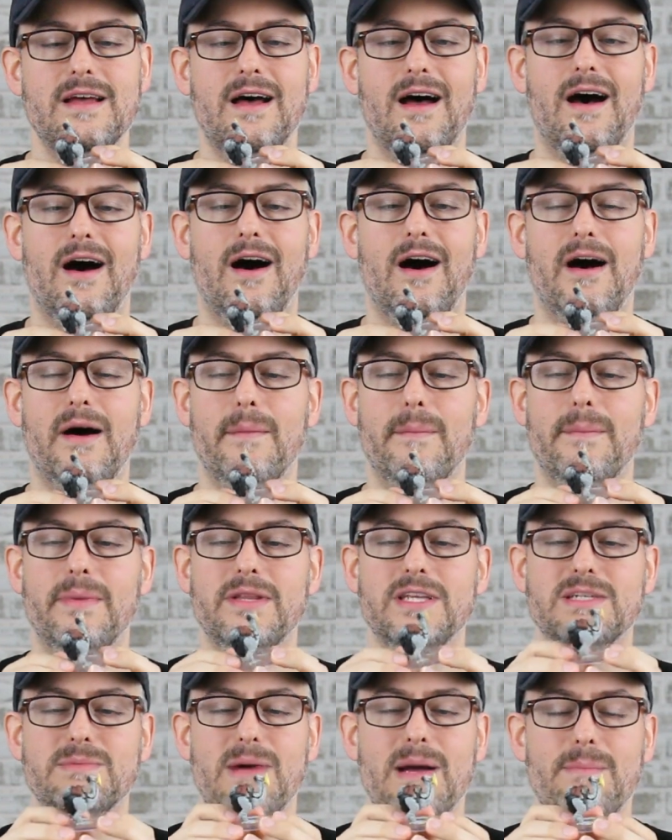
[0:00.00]

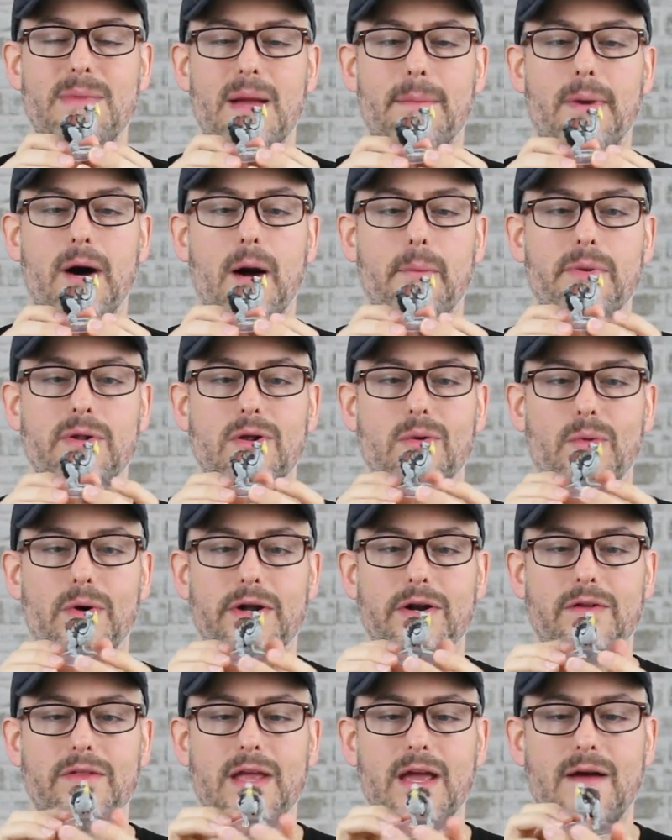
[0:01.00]
But this might be a popular
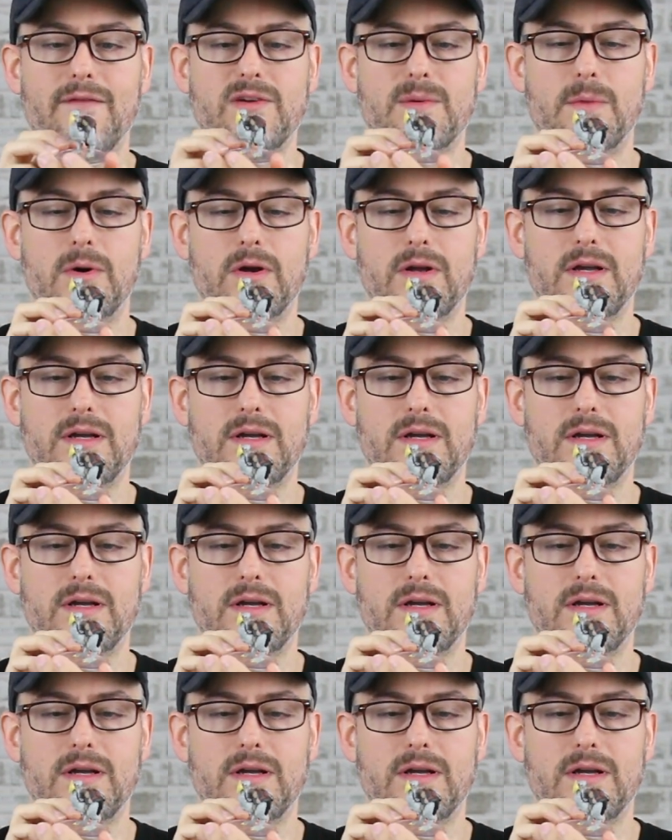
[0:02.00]
one on the aftermarket